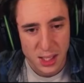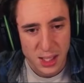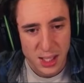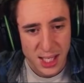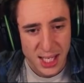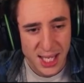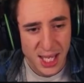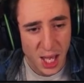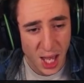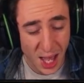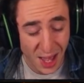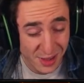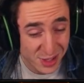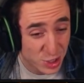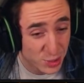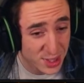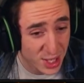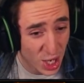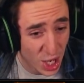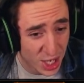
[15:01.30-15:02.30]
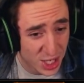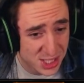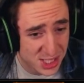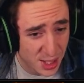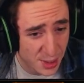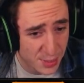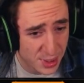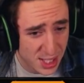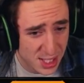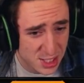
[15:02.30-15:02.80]
I assume he heard
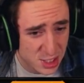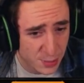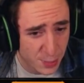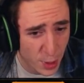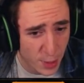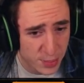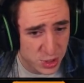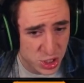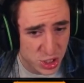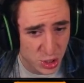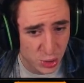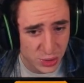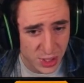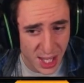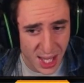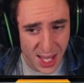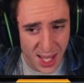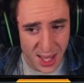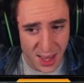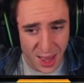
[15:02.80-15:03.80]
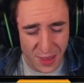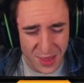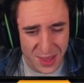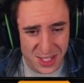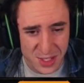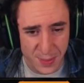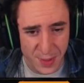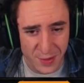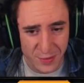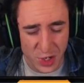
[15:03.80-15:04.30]
somebody to pop the shield there. I think that's
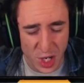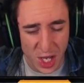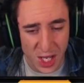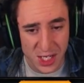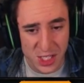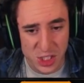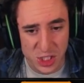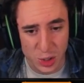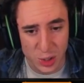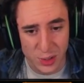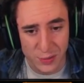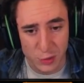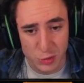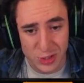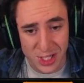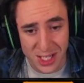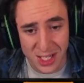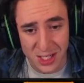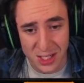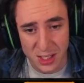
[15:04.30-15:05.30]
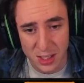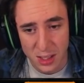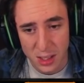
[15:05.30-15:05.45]
a bit of an early shield if you didn't.